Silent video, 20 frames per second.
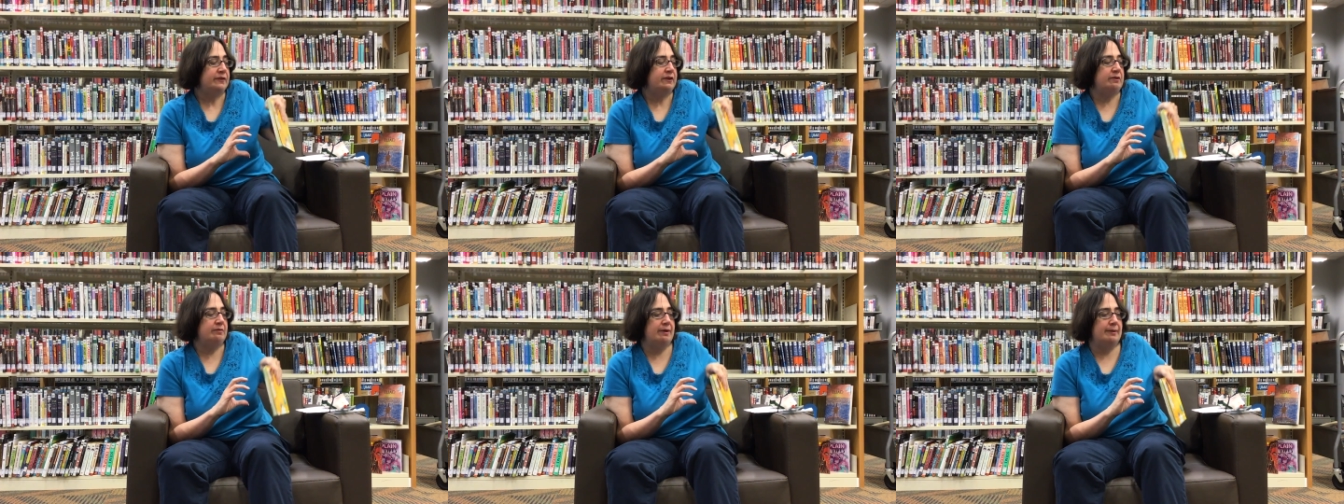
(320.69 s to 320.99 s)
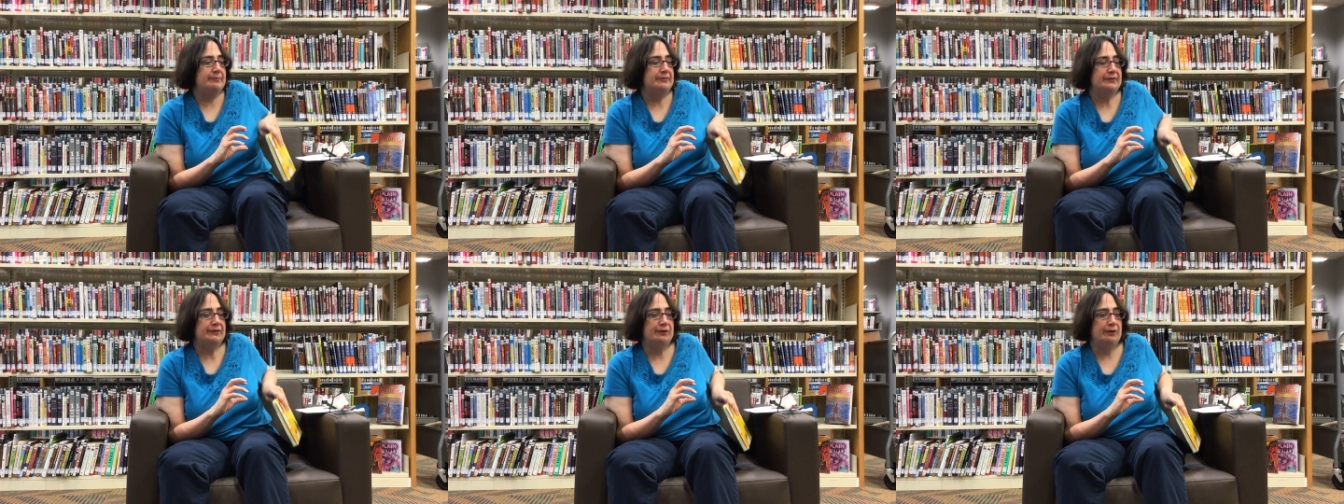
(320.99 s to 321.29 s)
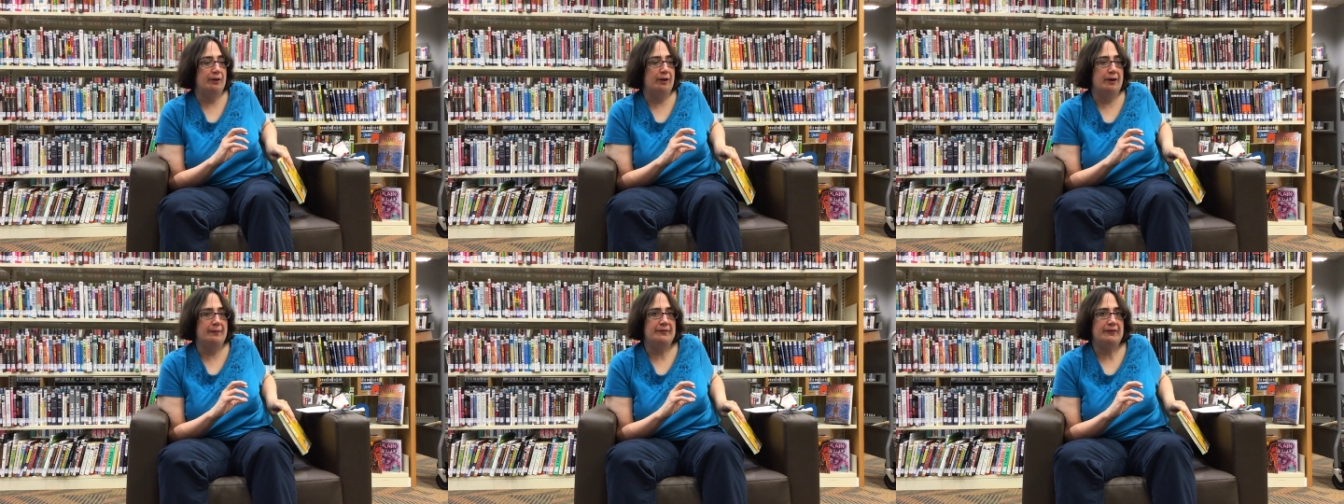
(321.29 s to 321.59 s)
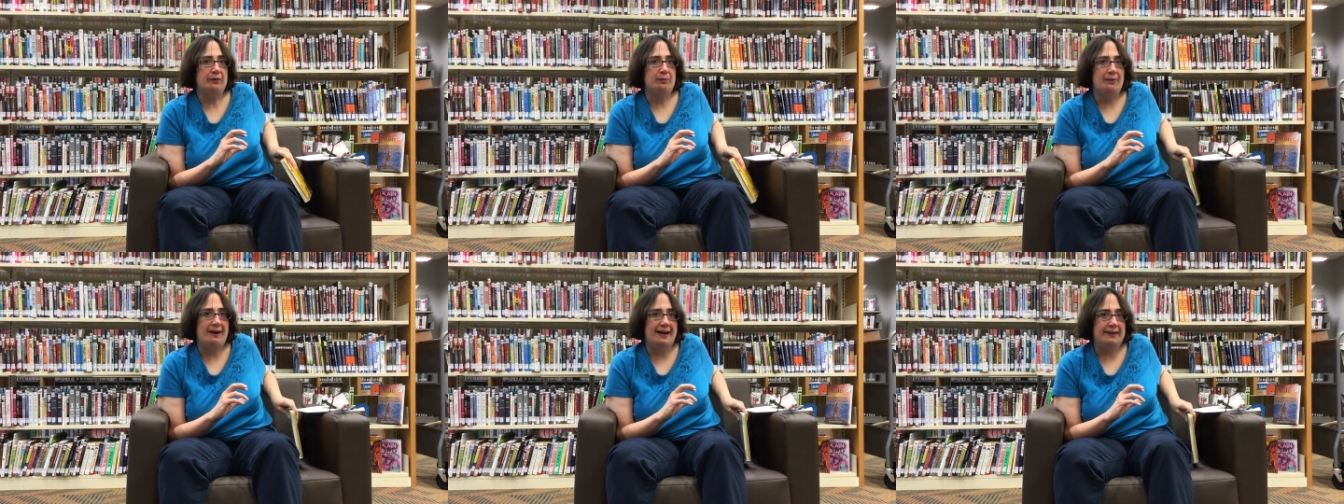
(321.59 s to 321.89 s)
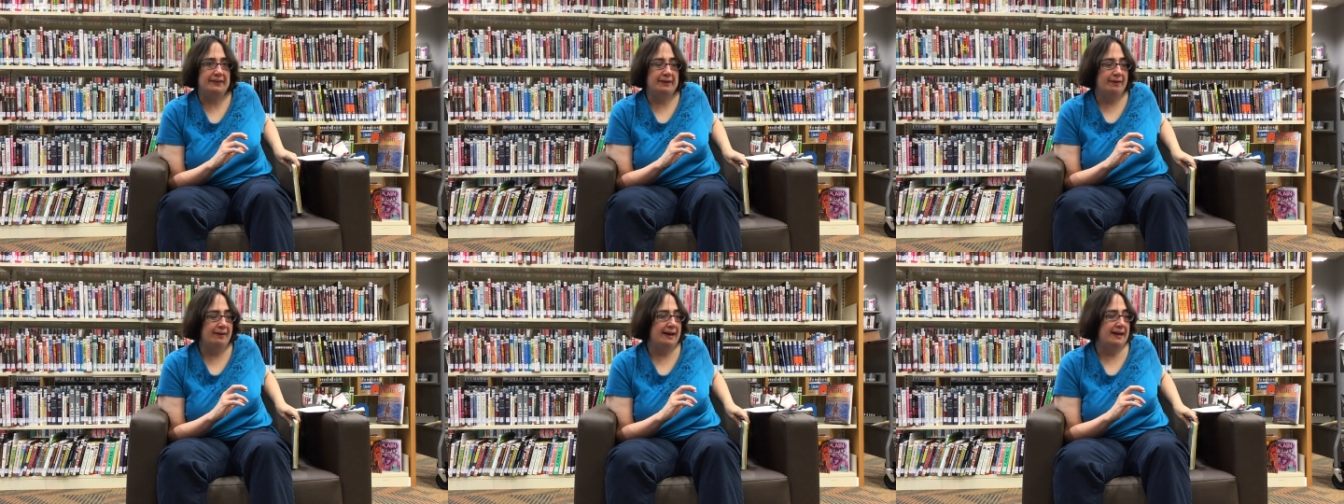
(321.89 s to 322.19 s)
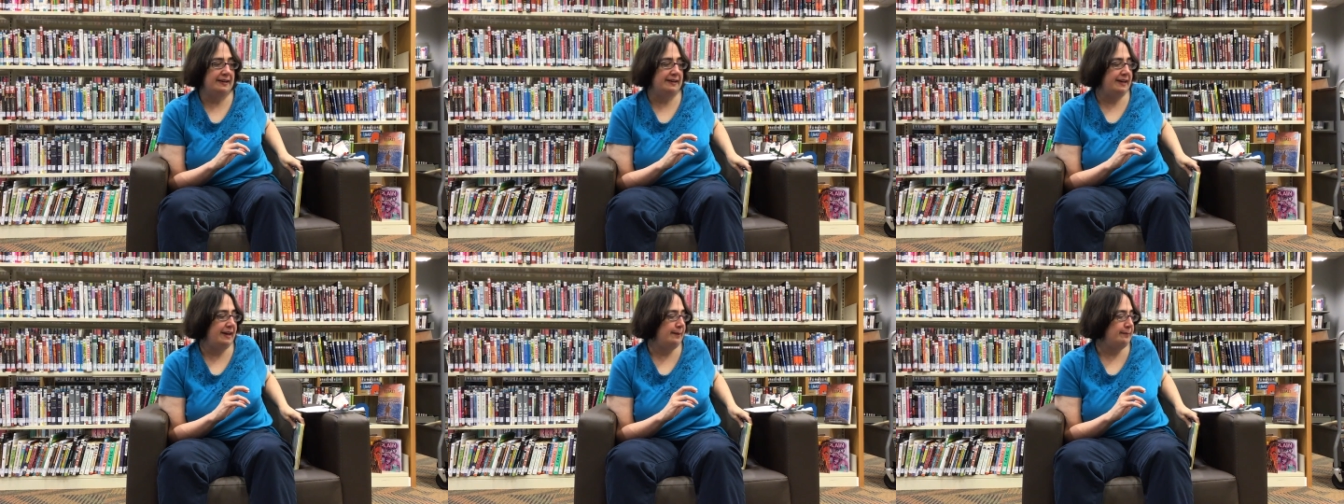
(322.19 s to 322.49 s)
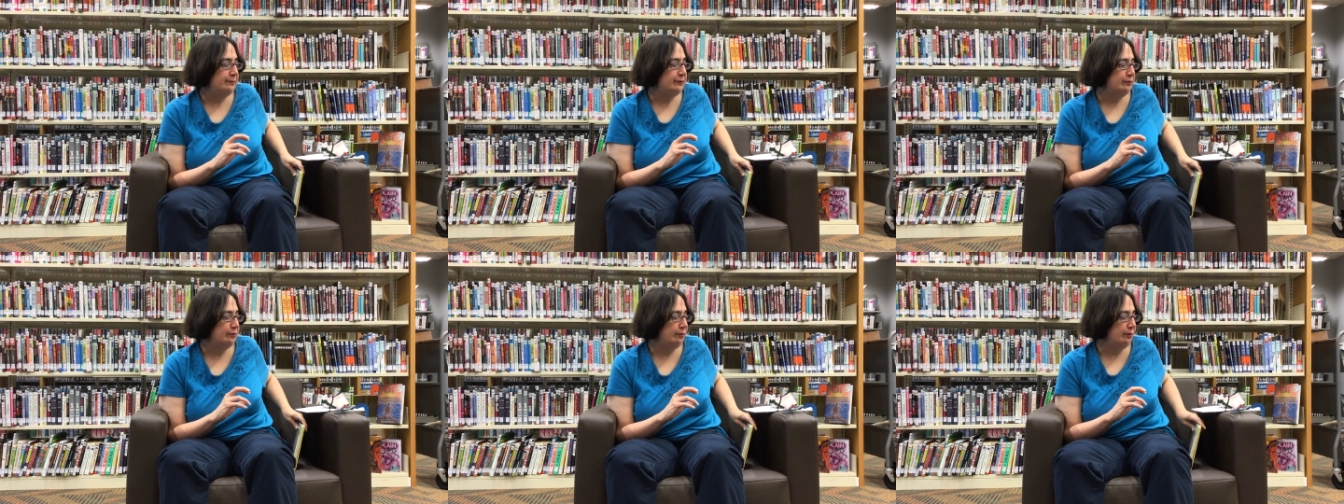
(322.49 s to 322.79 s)
to observe the weather and
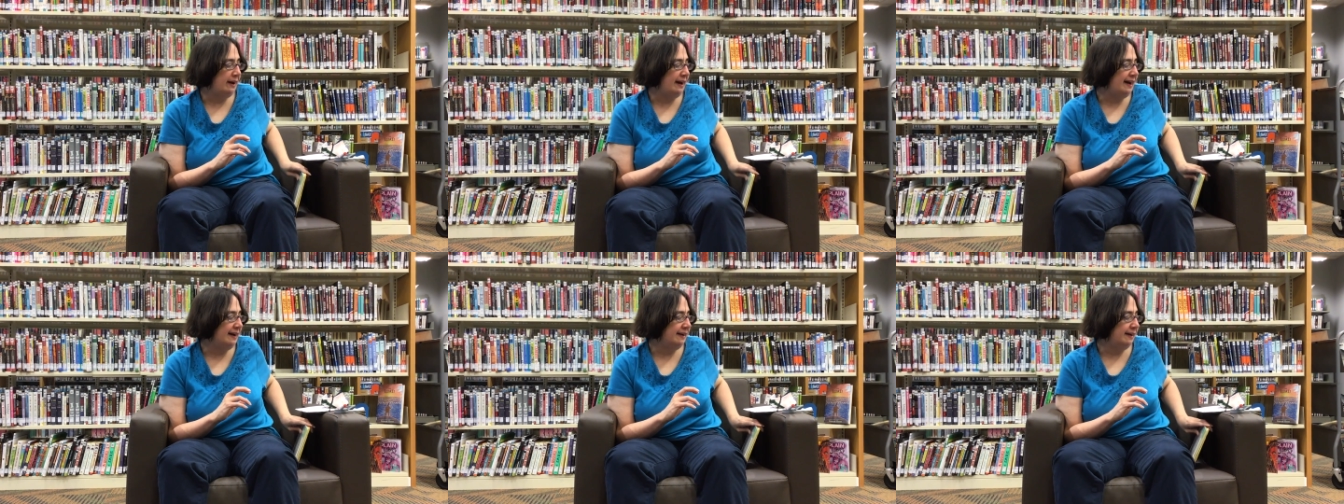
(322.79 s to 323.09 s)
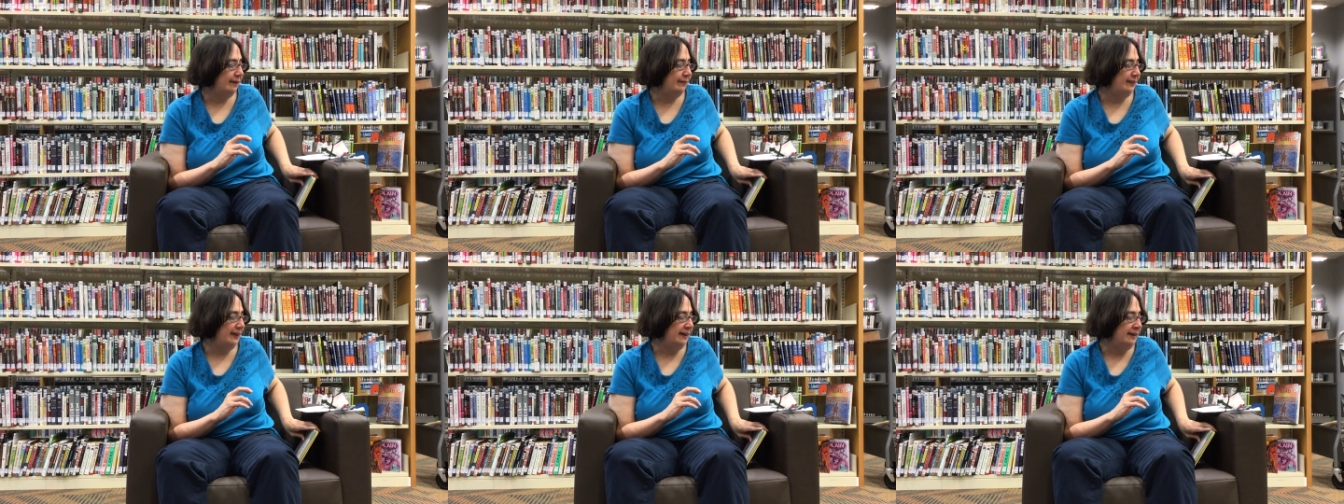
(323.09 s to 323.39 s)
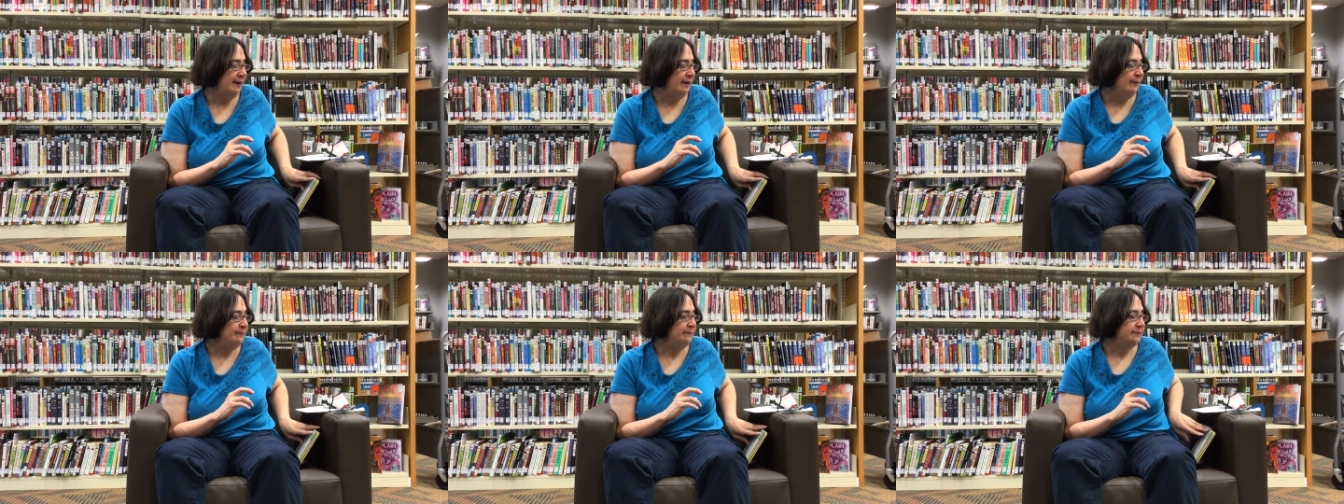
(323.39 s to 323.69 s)
keep track of it.